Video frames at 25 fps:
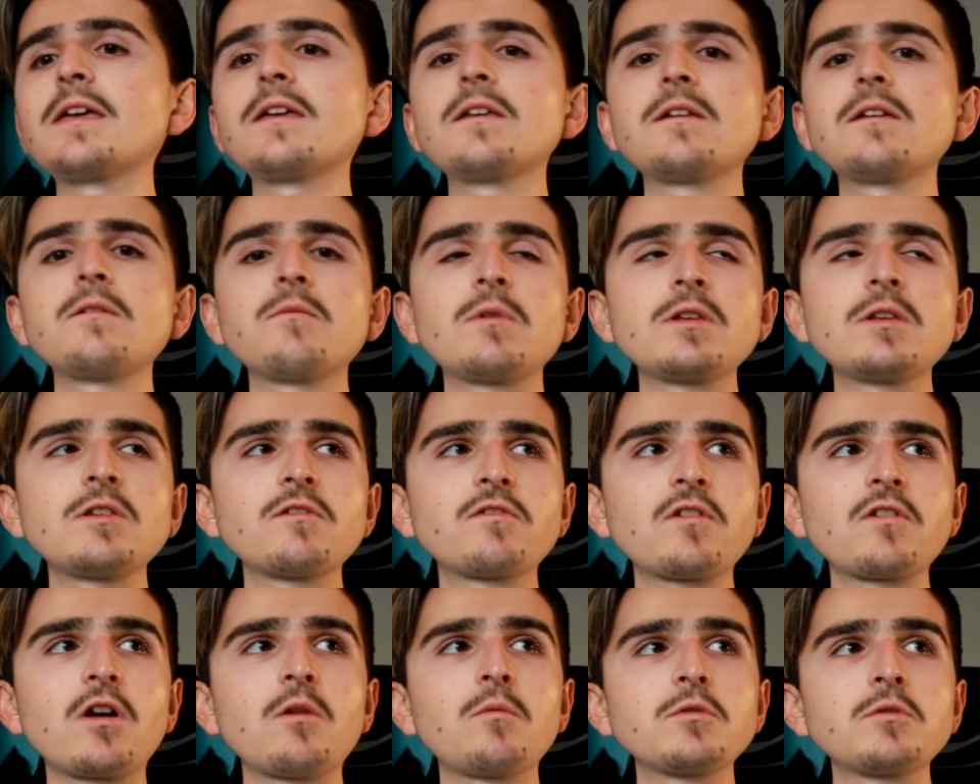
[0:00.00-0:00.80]
when you
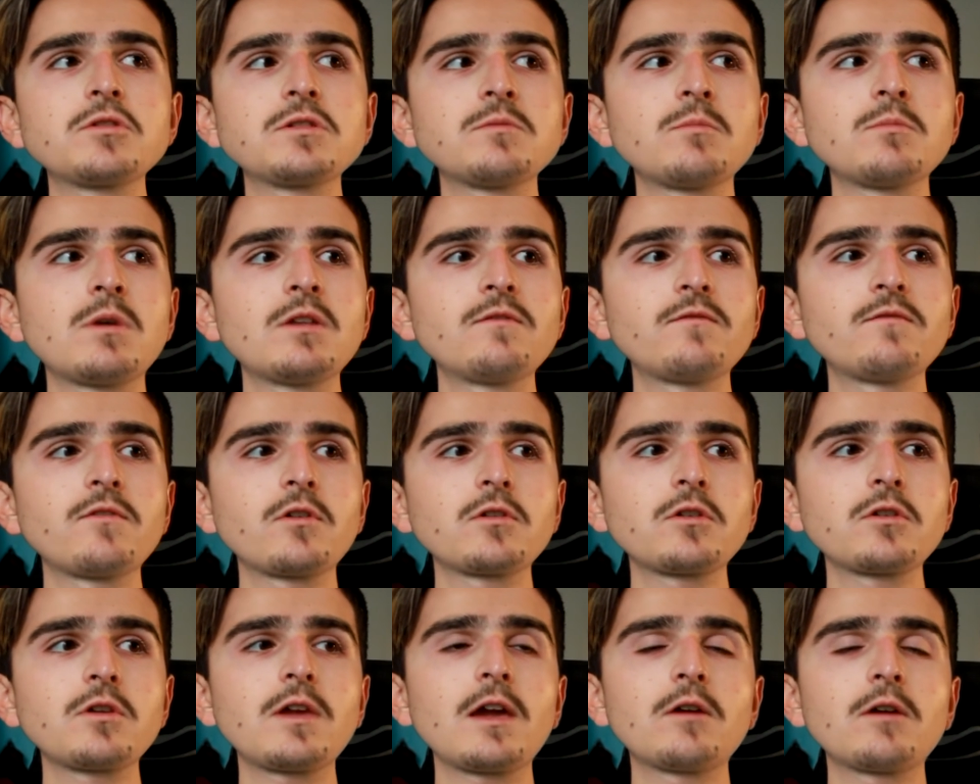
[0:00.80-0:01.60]
start watching one vlog,
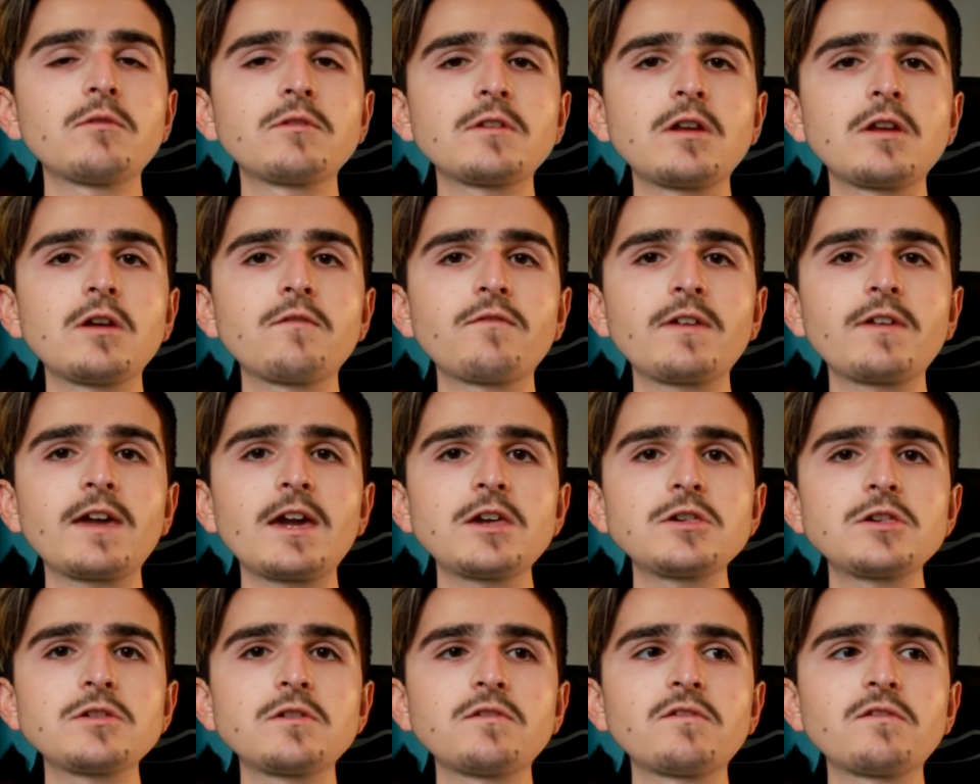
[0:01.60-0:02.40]
you get all the
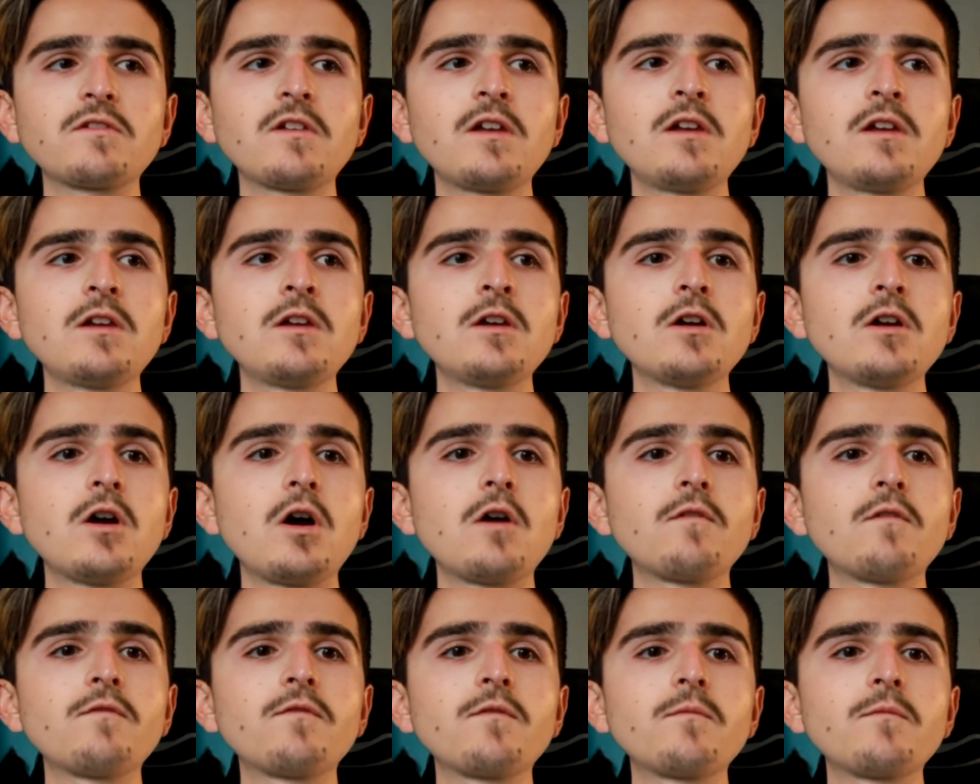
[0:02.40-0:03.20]
notifications
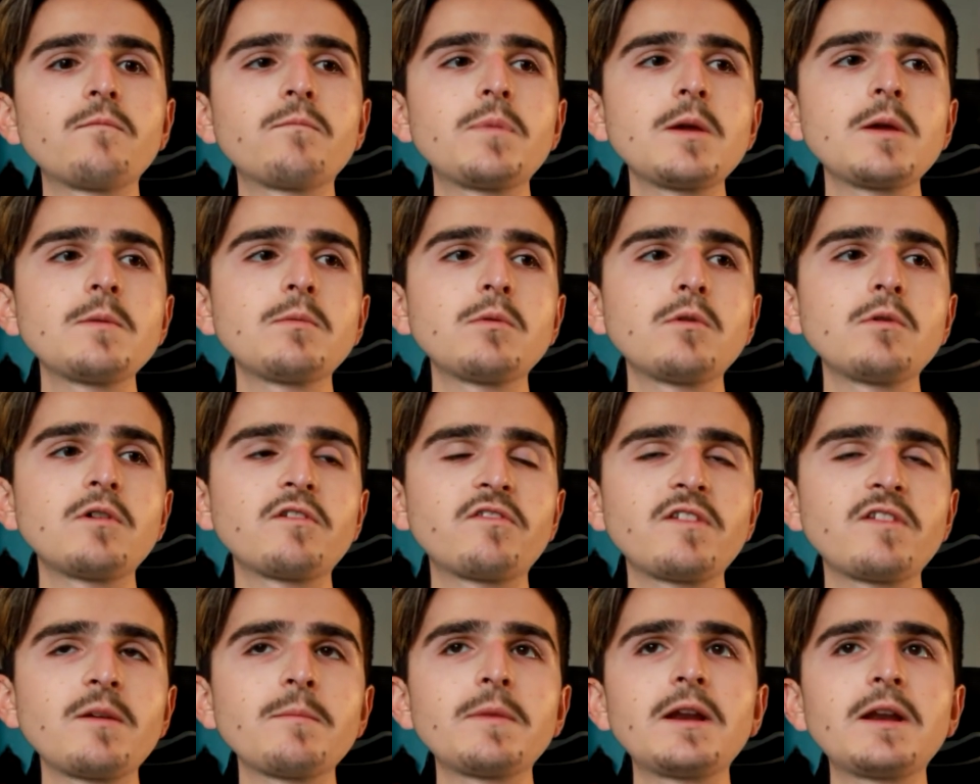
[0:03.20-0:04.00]
of people who are
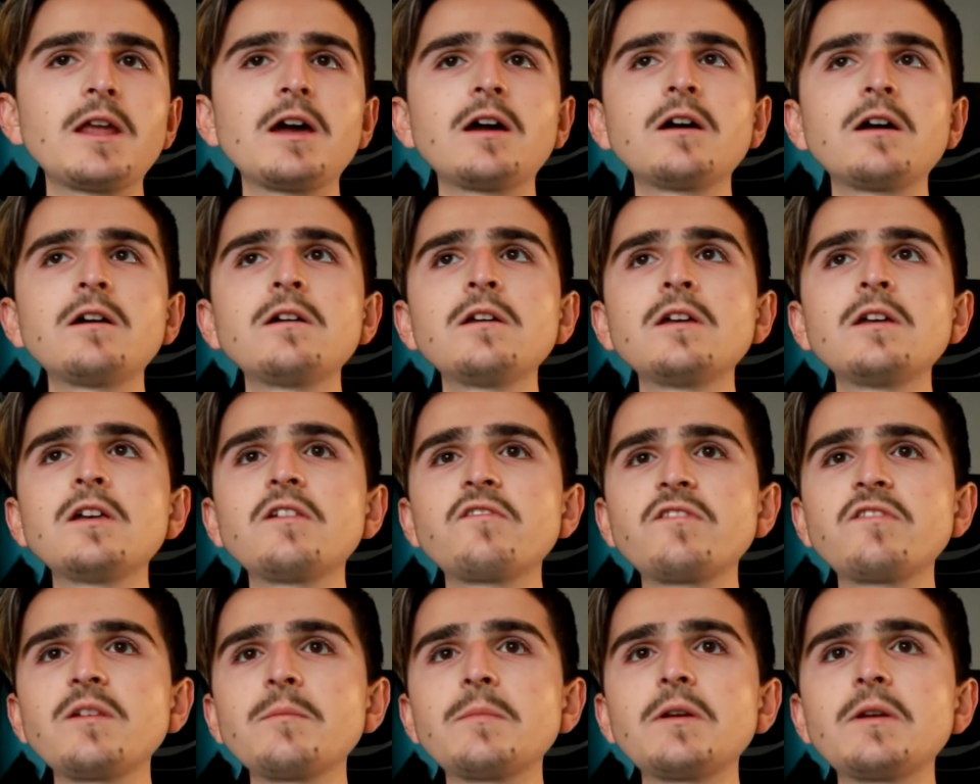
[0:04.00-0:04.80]
similar
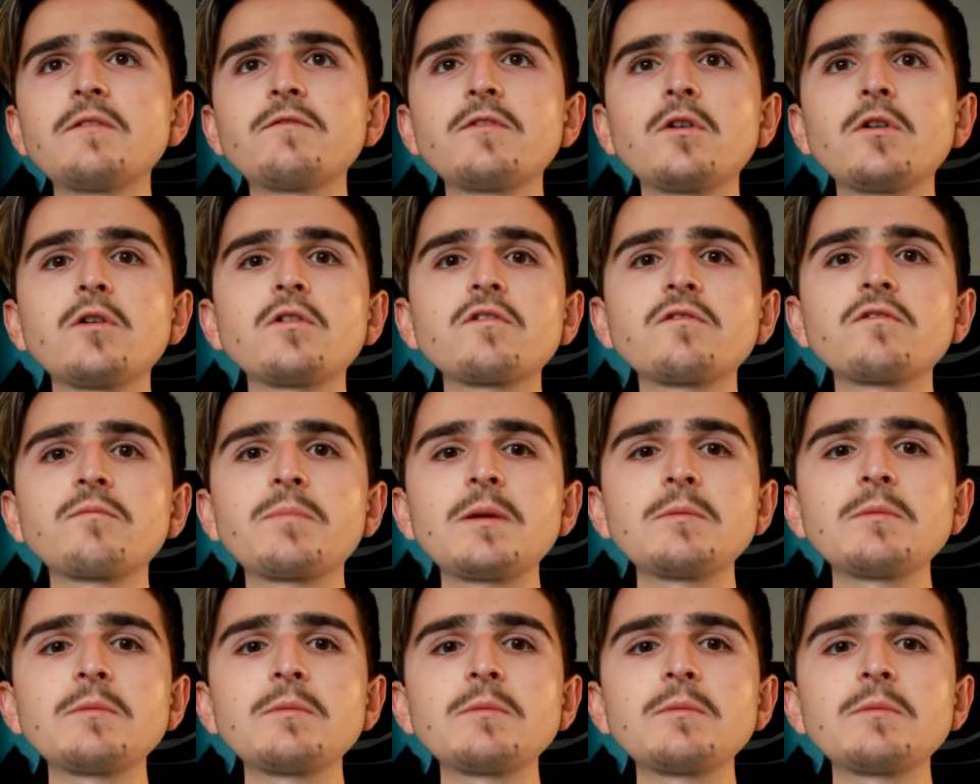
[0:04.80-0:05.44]
vlogs, people